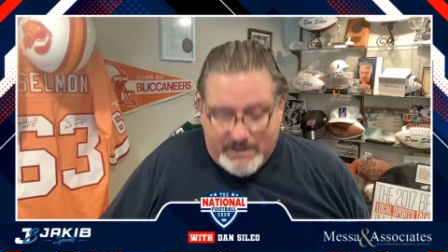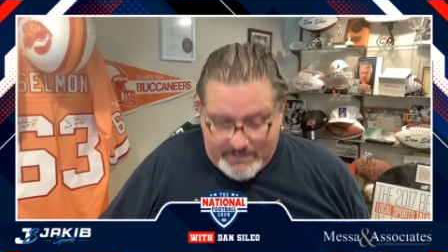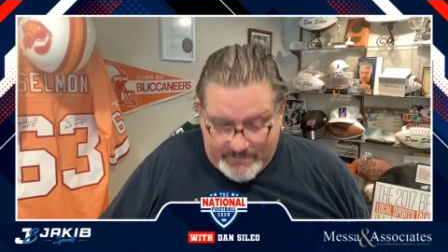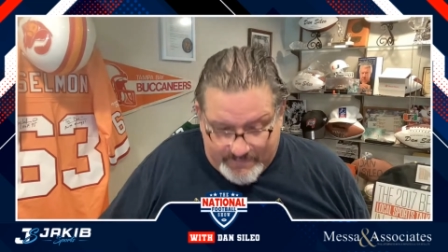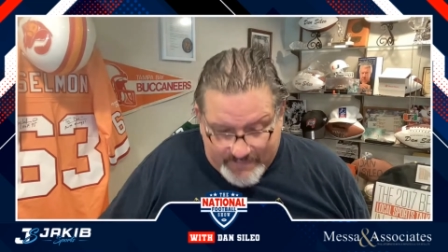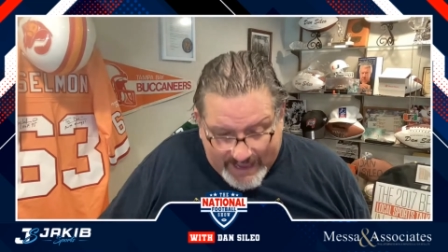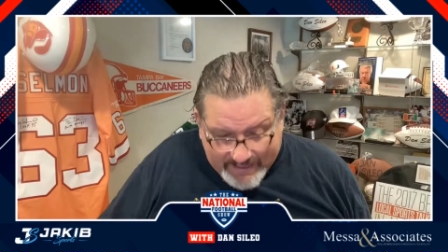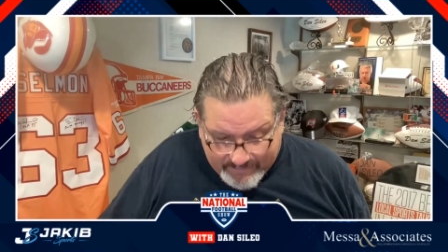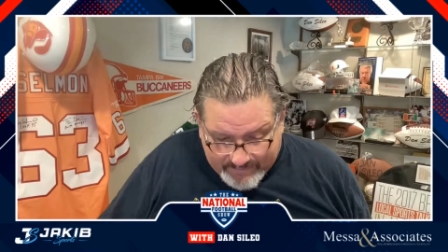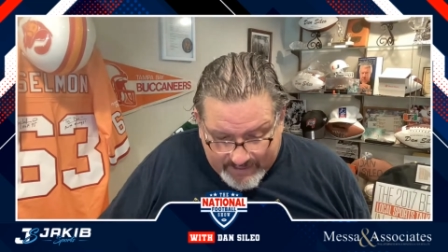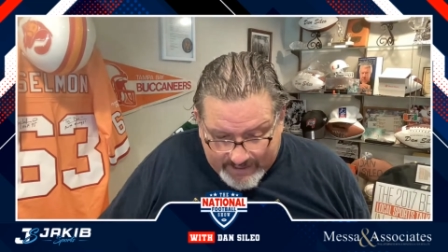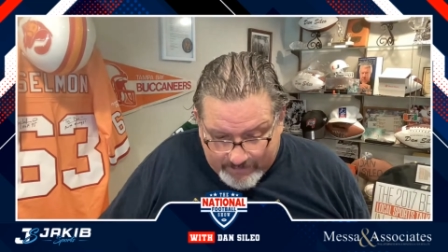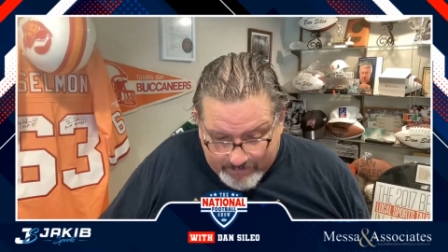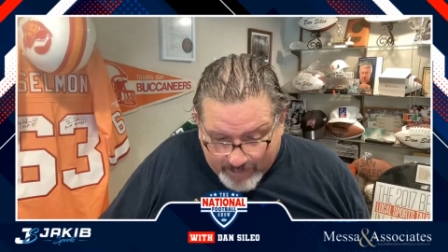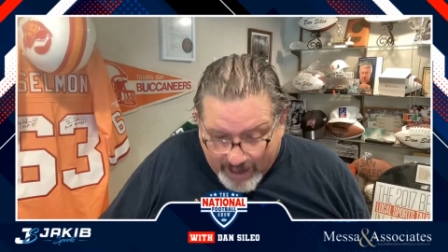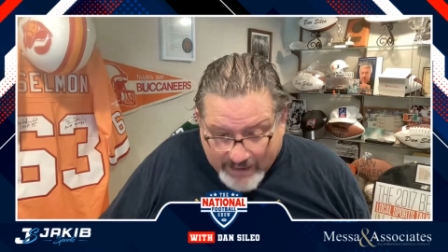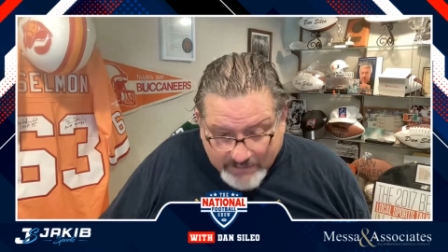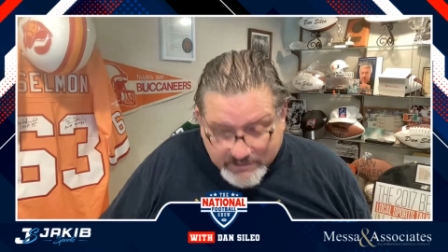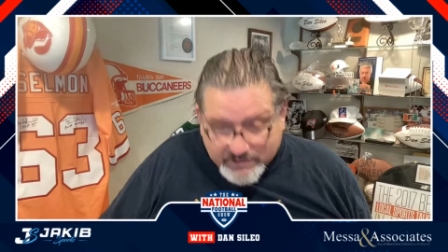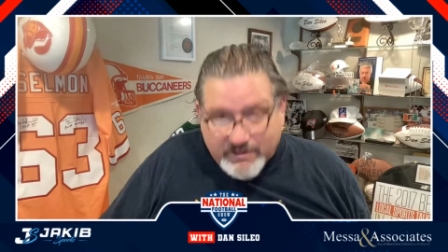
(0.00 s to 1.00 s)
that the
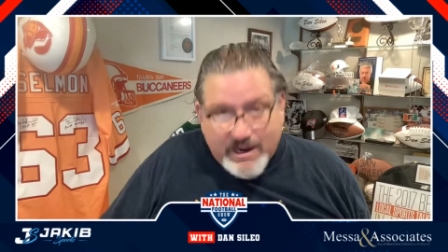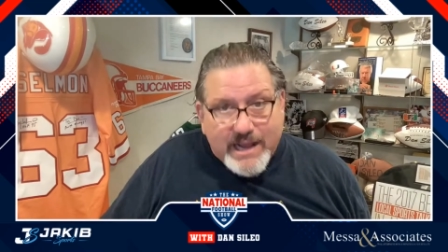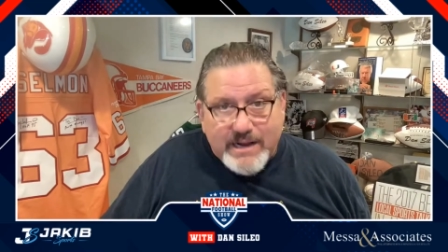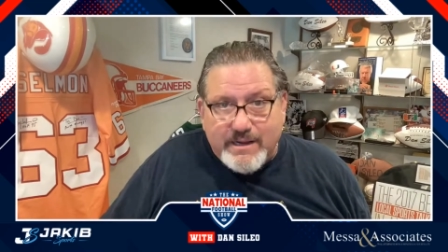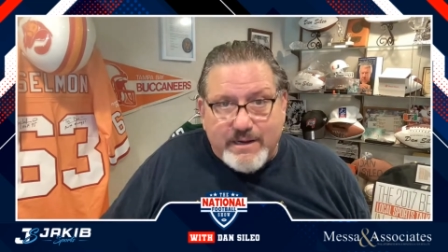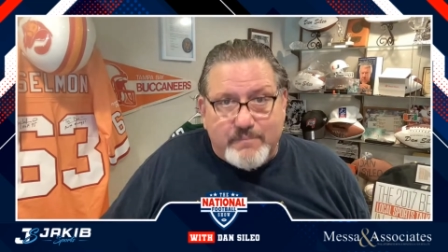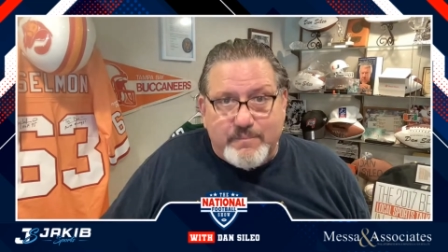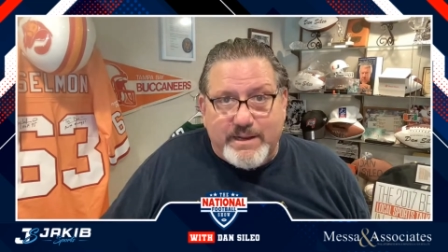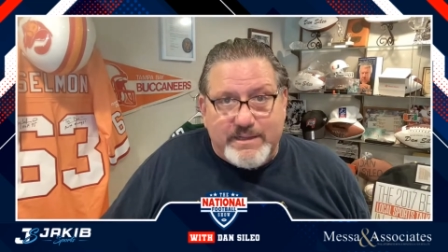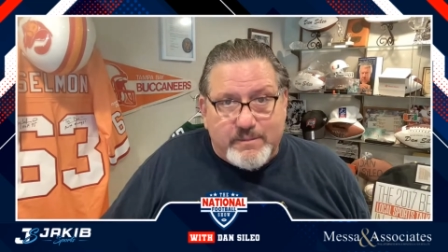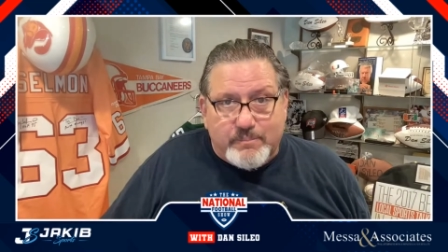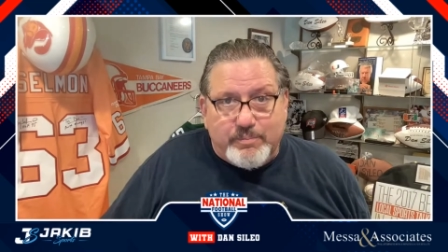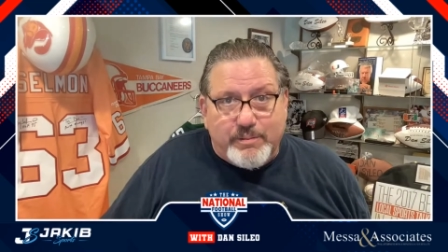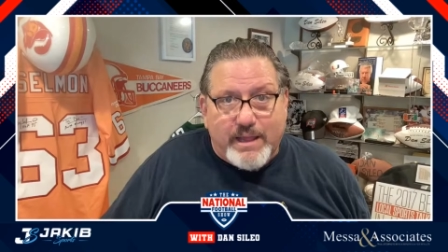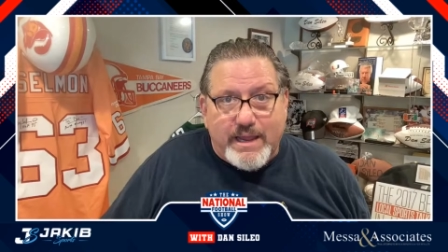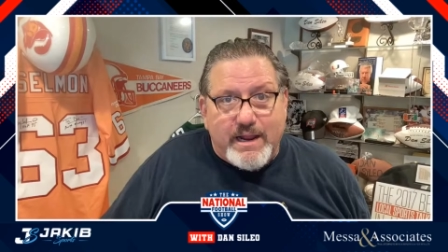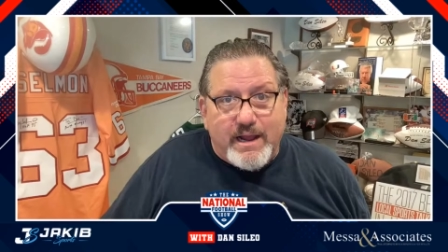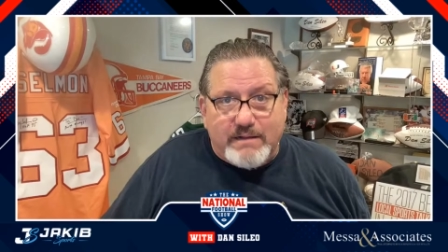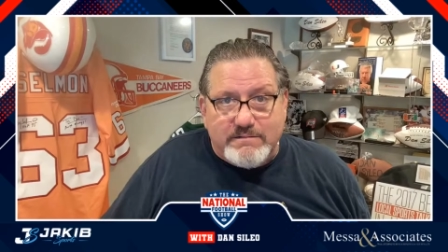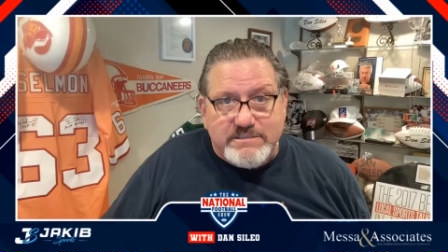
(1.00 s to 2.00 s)
Browns are not going to make the
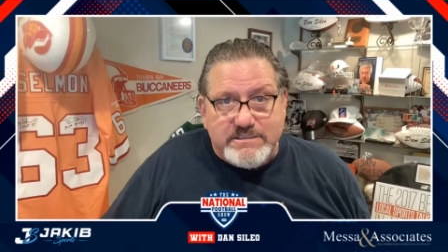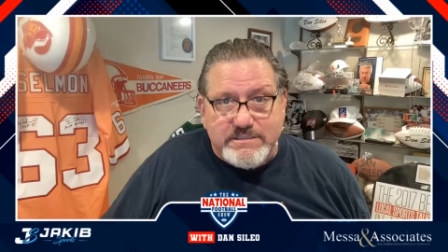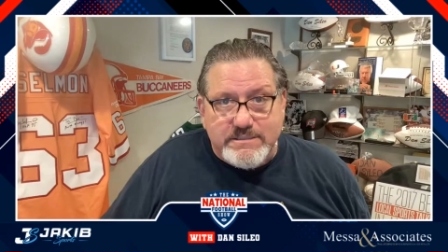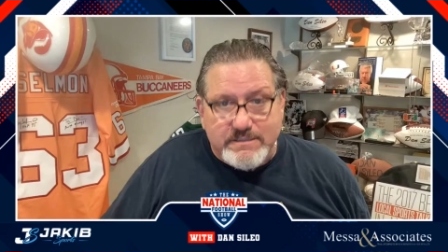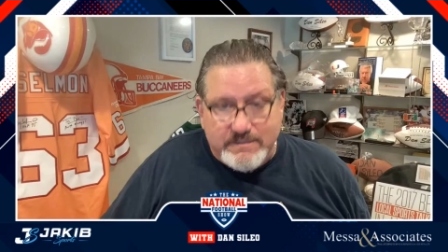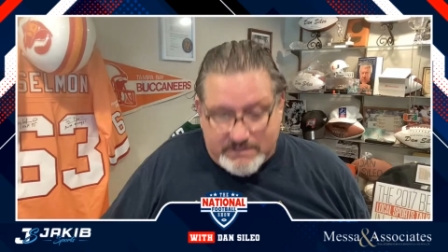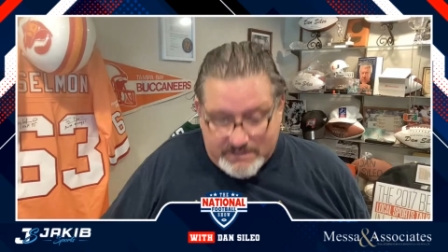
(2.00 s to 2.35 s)
playoffs.